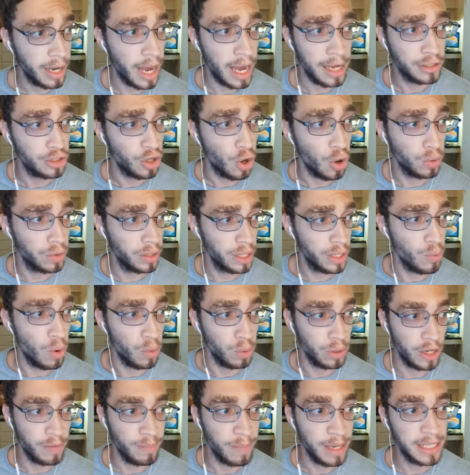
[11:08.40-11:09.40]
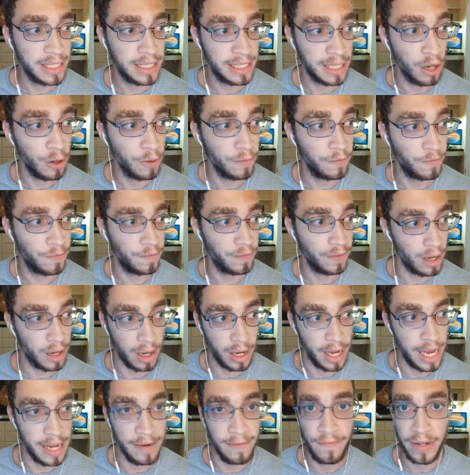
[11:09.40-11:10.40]
I, I totally won't give myself
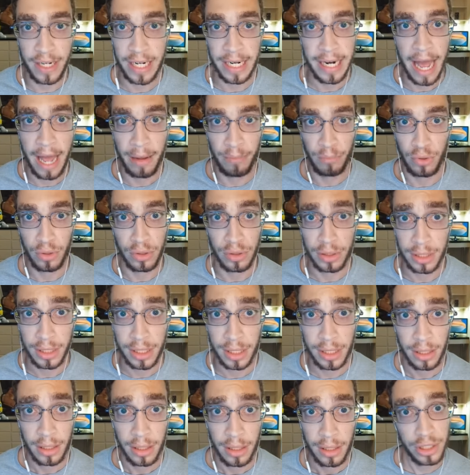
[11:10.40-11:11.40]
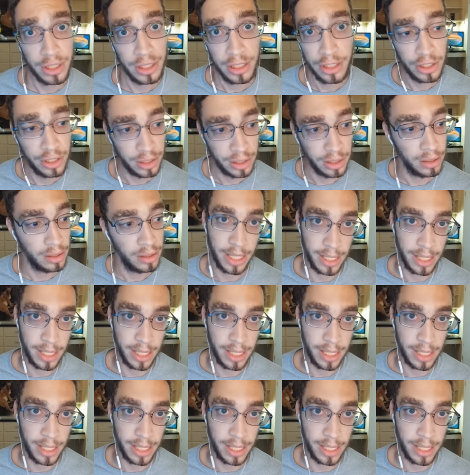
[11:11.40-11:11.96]
uh, infinite emeralds. Just, just